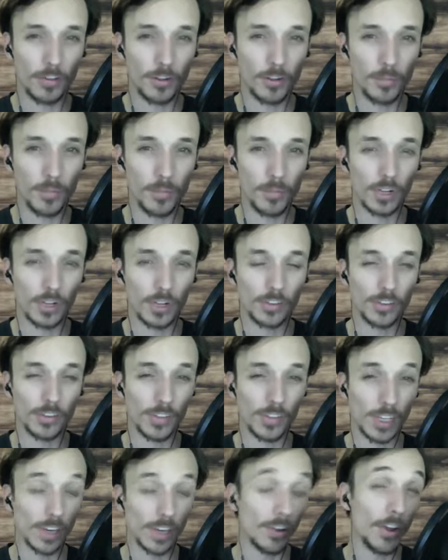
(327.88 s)
books in
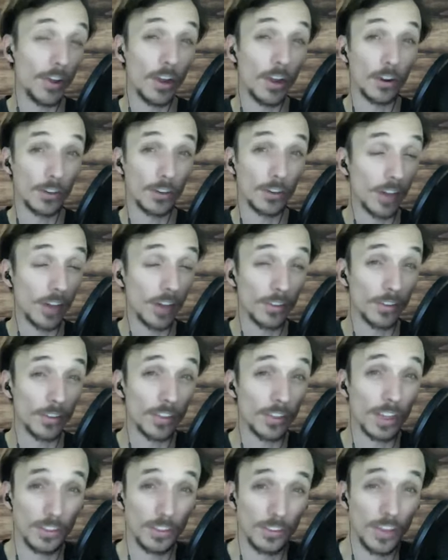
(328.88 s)
the area or other
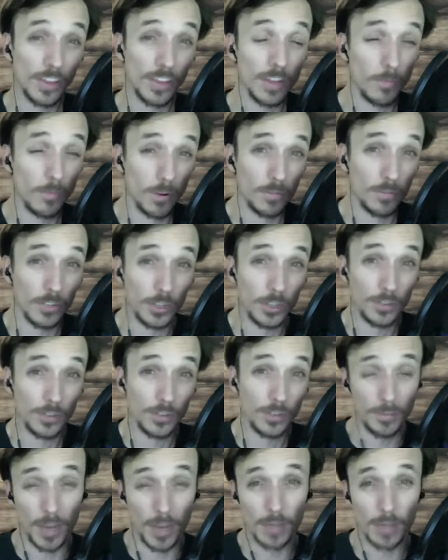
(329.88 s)
things they've reviewed
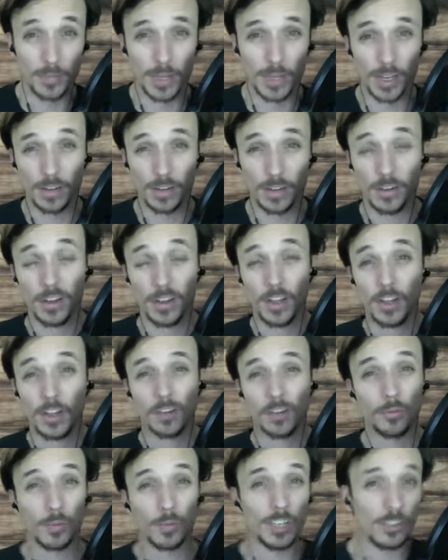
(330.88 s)
that might be a
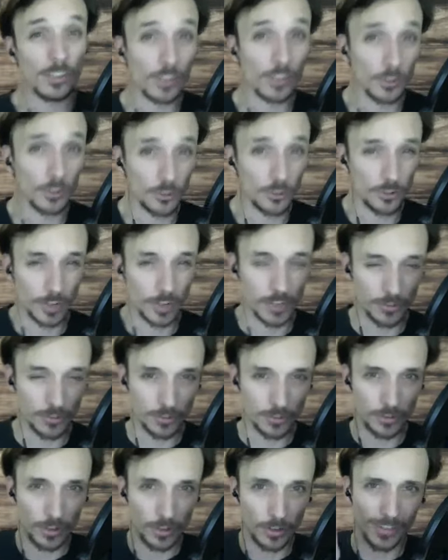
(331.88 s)
research treasure
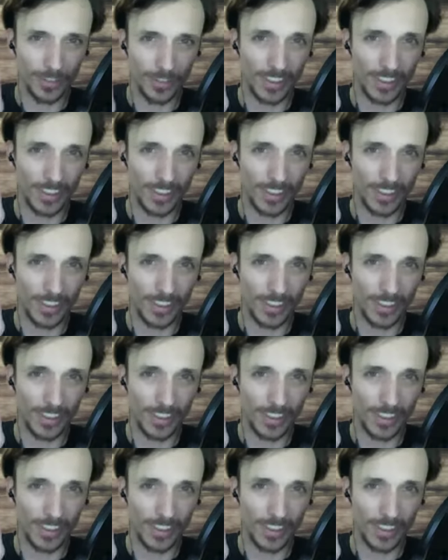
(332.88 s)
trove.